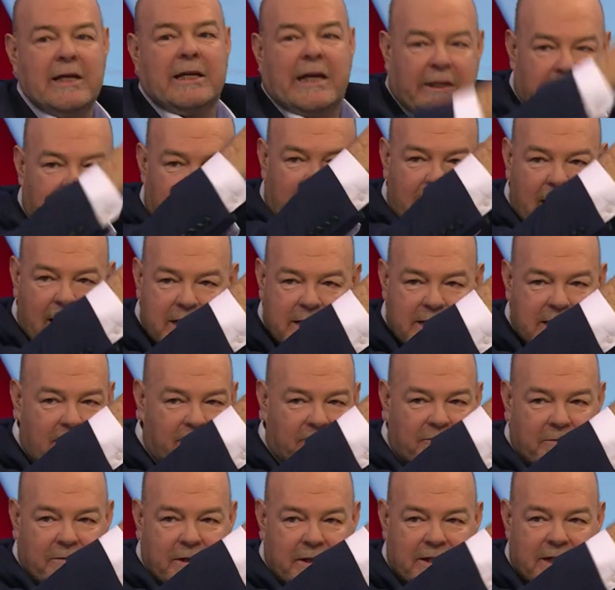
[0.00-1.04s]
get the hands
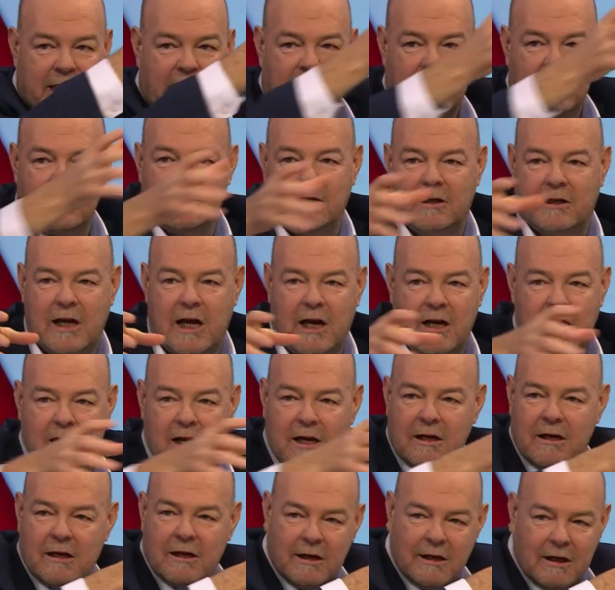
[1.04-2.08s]
up from the tackle
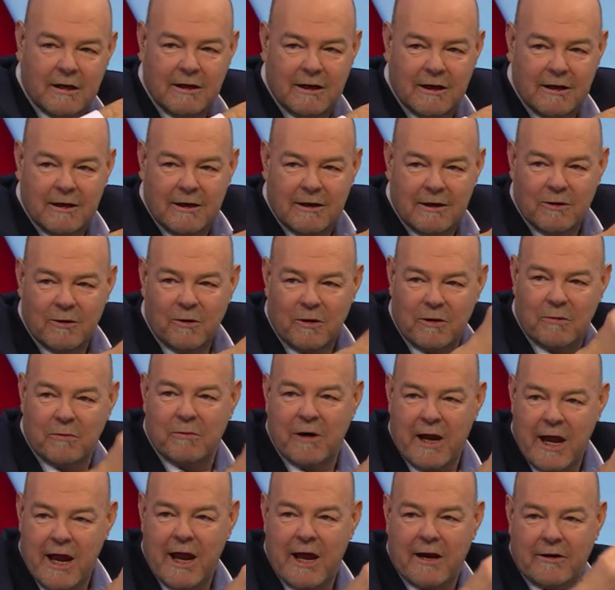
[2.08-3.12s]
and look
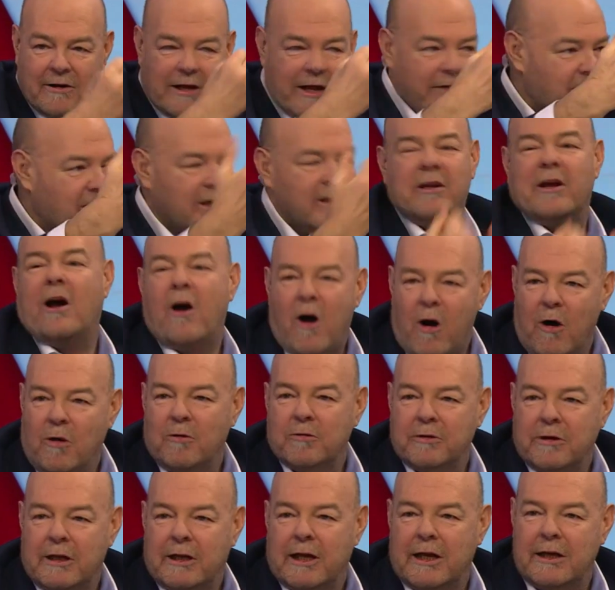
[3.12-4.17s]
around, and then you
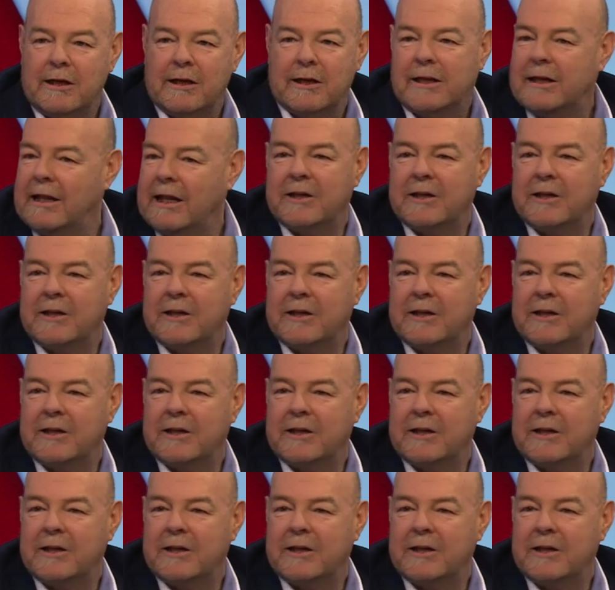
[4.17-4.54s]
hold it in, and